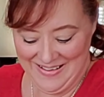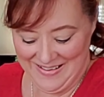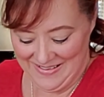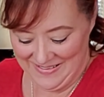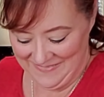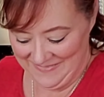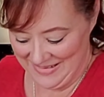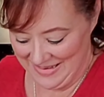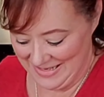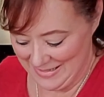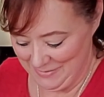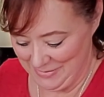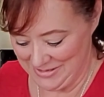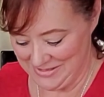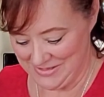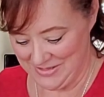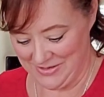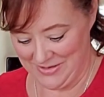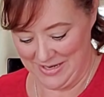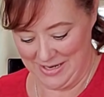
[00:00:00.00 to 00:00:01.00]
Okay, let me
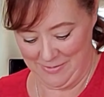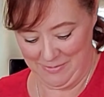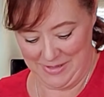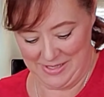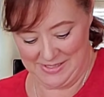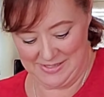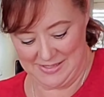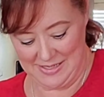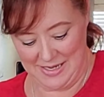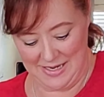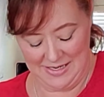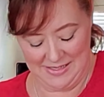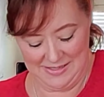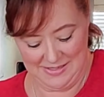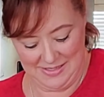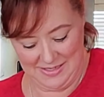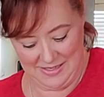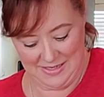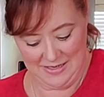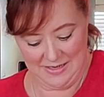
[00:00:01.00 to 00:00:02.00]
stir down my sides
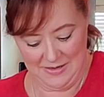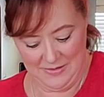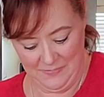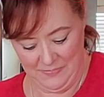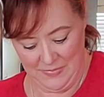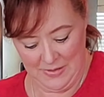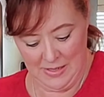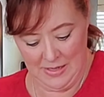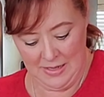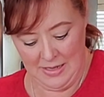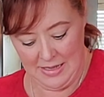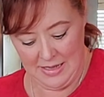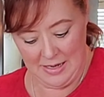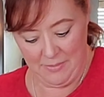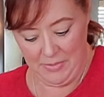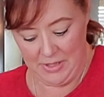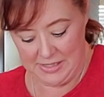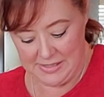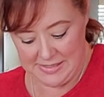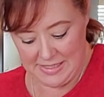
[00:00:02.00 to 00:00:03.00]
here. And I'm
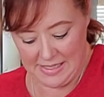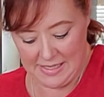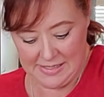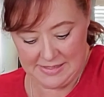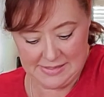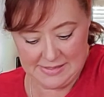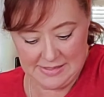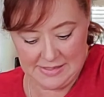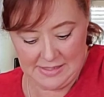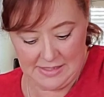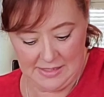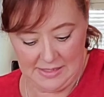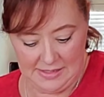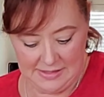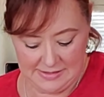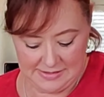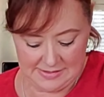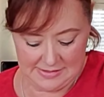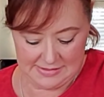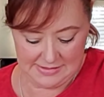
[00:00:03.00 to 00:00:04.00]
going to taste it
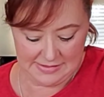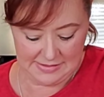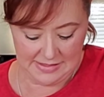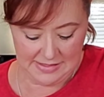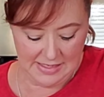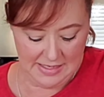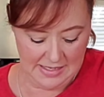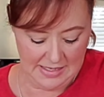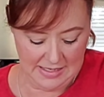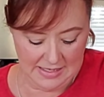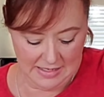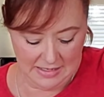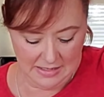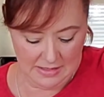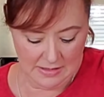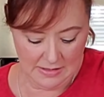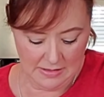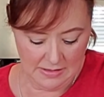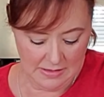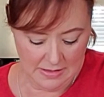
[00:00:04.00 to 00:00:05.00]
and see
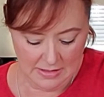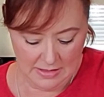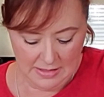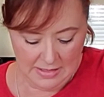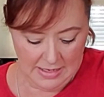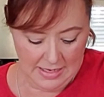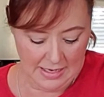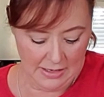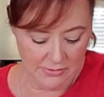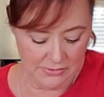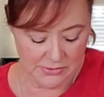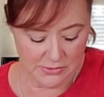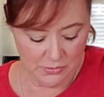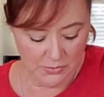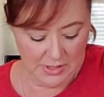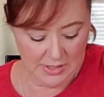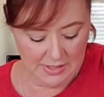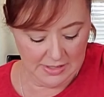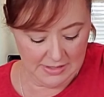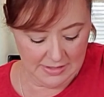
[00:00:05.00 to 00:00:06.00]
how
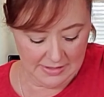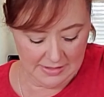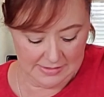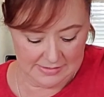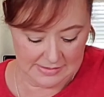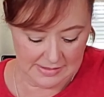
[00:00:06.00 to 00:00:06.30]
sweet it is.